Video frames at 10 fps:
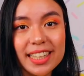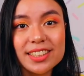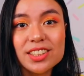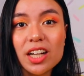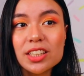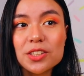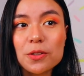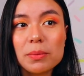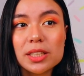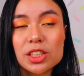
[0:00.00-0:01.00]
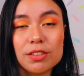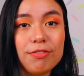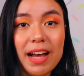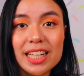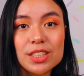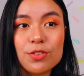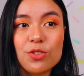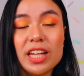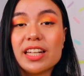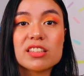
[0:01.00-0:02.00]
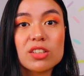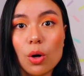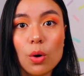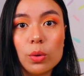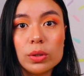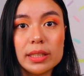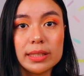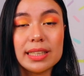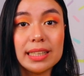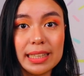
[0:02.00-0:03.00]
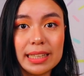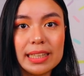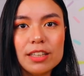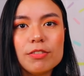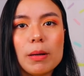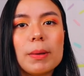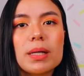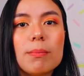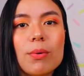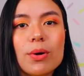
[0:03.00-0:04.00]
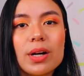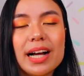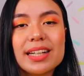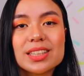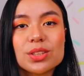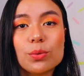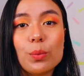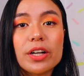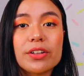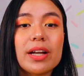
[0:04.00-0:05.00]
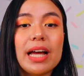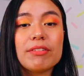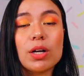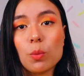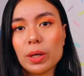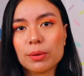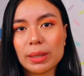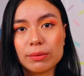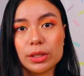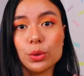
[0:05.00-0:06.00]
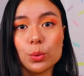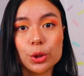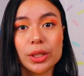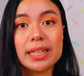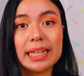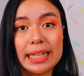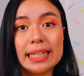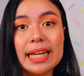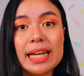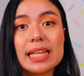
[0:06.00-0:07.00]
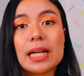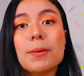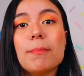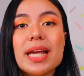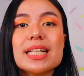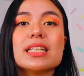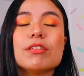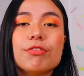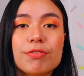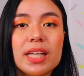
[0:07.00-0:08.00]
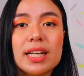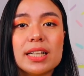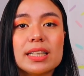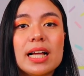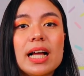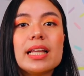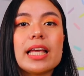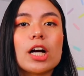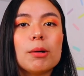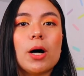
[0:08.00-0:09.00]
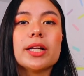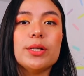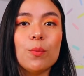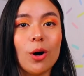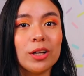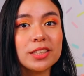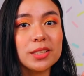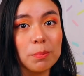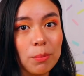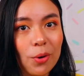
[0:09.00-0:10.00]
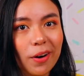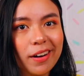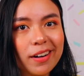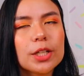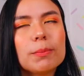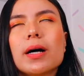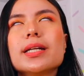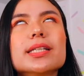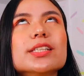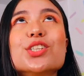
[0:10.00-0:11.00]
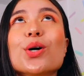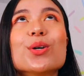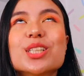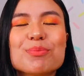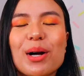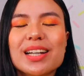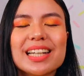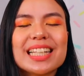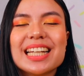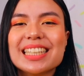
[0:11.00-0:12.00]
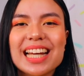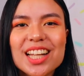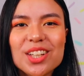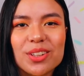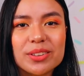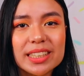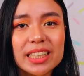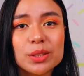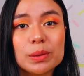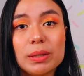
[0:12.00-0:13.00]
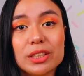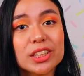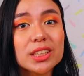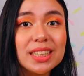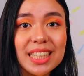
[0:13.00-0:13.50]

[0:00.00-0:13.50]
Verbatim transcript: It's not so much the fast food in its own is addictive, but more as to we are not having a well-rounded nutrient intake that makes it feel like our body wants more. And your body is so smart and it can tell you those things when we learn to